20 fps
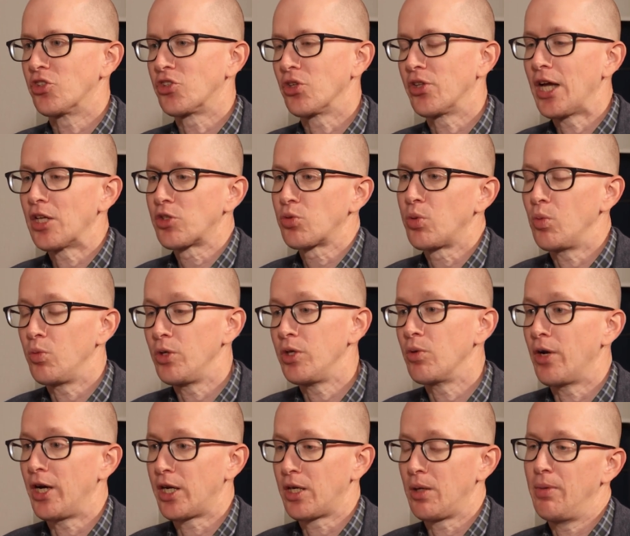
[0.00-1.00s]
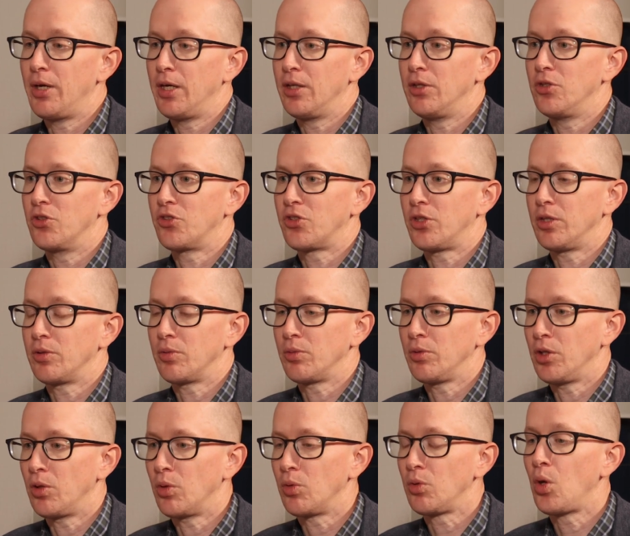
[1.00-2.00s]
And so that's what we recommend is
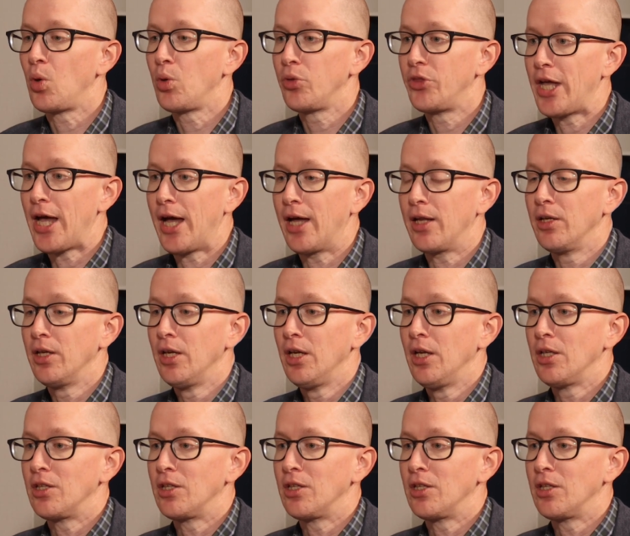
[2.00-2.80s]
load that